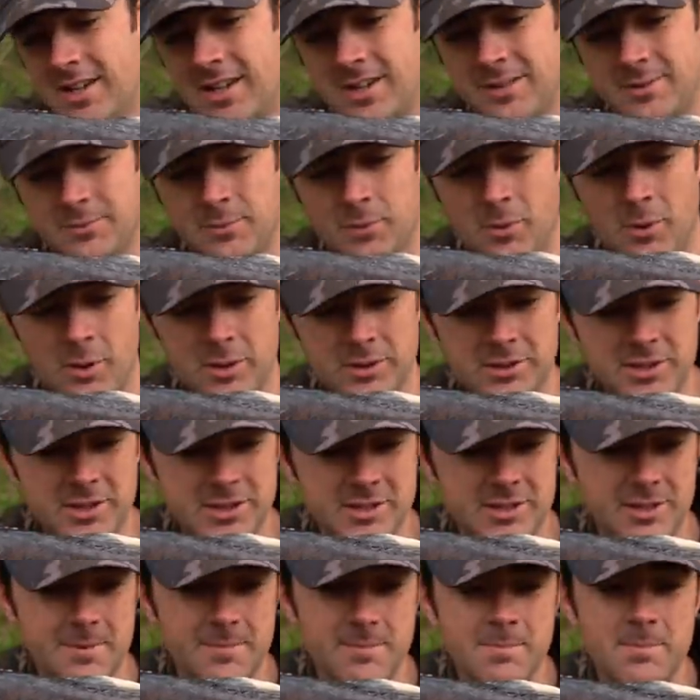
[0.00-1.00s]
and what
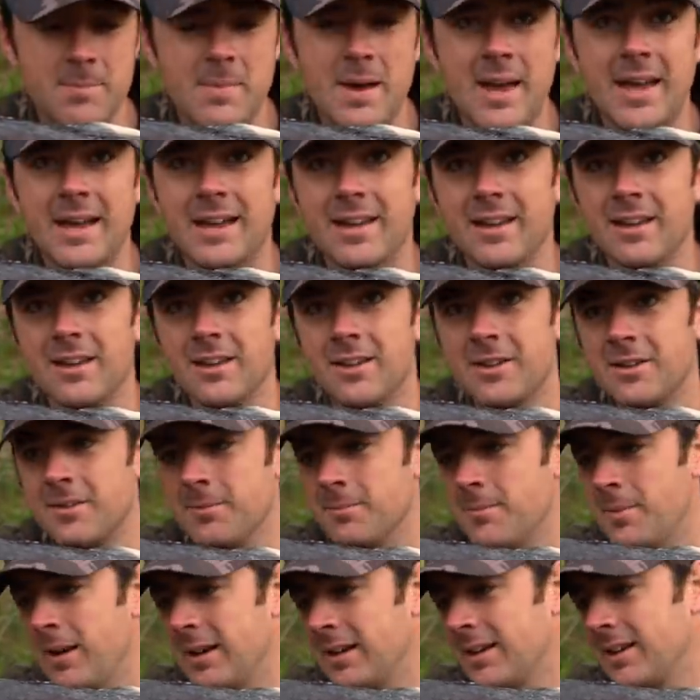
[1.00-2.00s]
just a mega
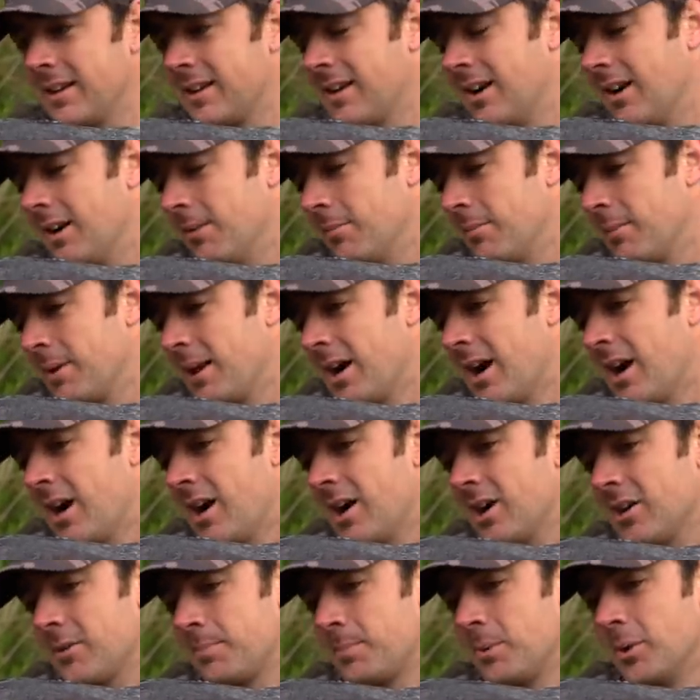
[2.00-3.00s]
mega car will be
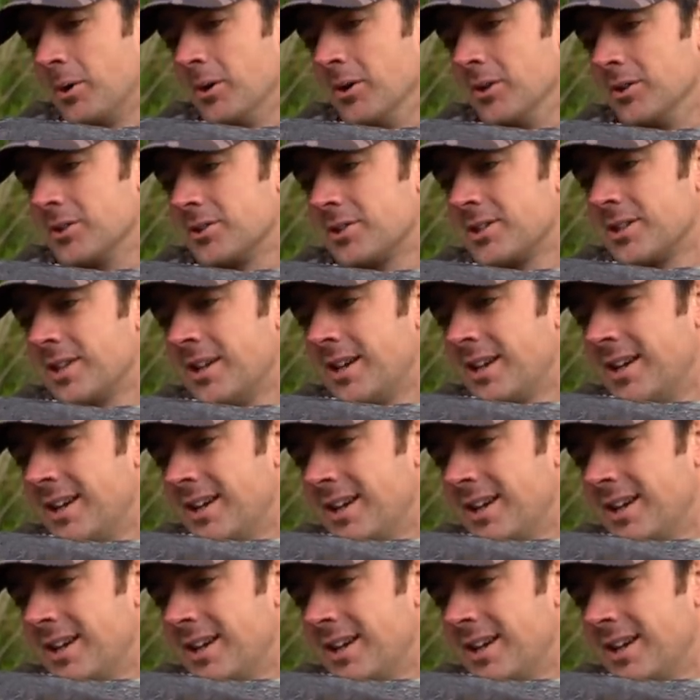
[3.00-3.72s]
hard pushed